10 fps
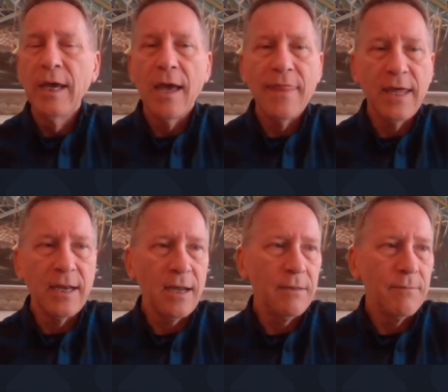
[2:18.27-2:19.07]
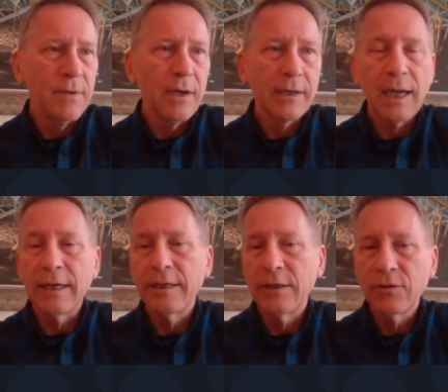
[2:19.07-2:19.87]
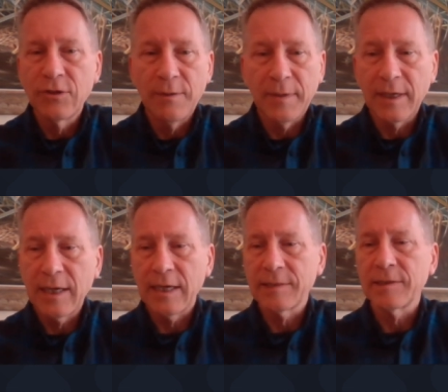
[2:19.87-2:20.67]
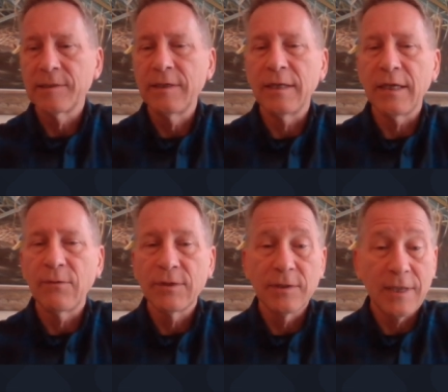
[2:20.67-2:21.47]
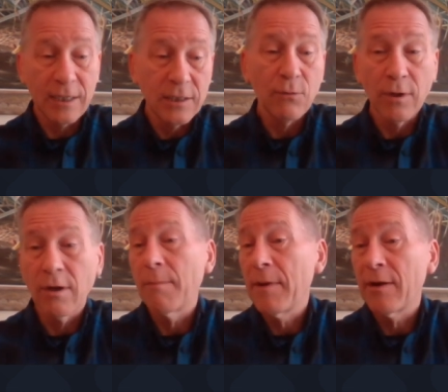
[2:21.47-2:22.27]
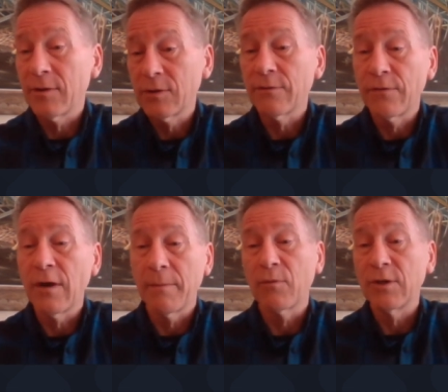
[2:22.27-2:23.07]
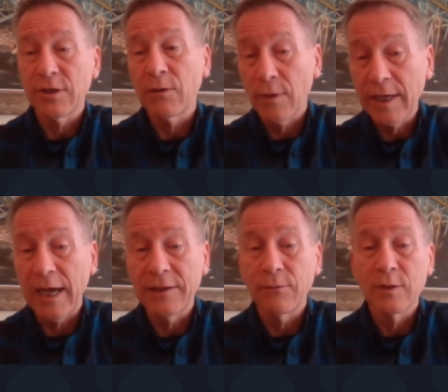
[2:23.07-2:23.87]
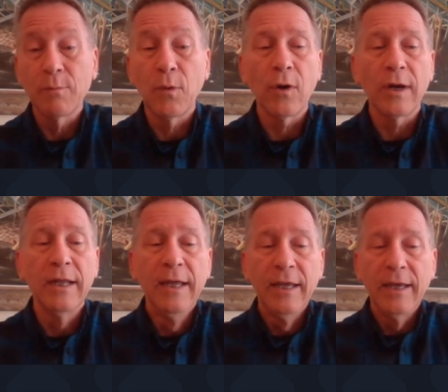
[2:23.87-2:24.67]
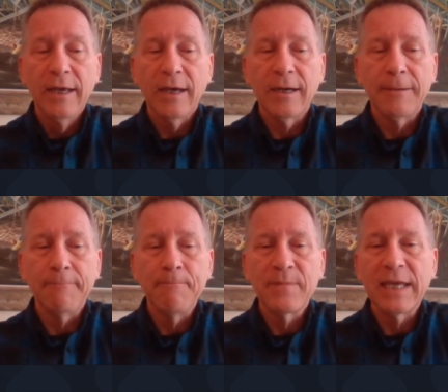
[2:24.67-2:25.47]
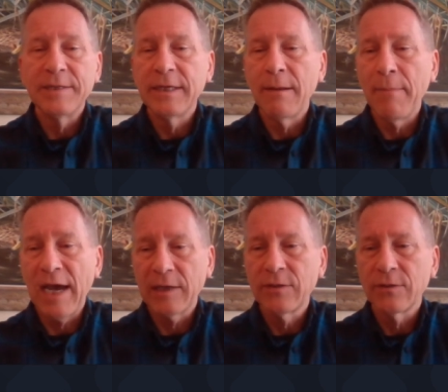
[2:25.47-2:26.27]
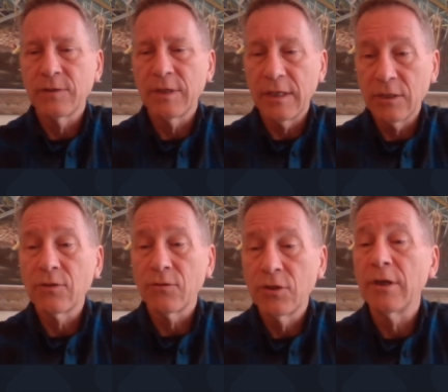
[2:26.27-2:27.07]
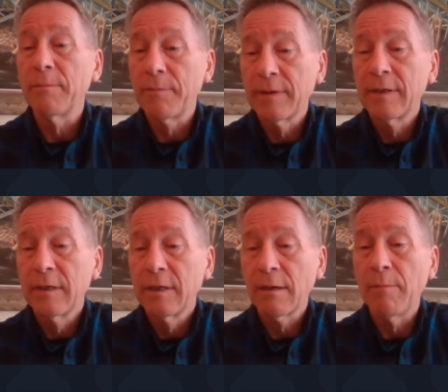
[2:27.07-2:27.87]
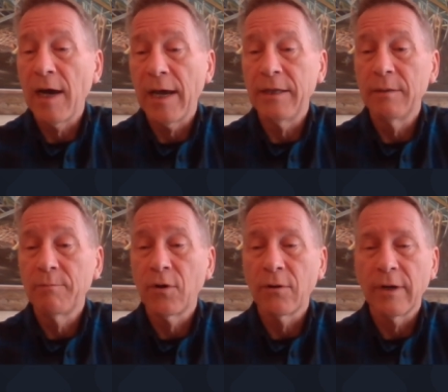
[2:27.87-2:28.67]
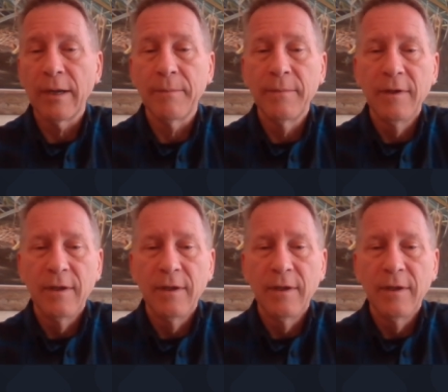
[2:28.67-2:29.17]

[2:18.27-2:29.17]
And then I got an internship in Kansas City, which is actually where our parents are from, originally where Kathy was born, and did a master's and internship combined program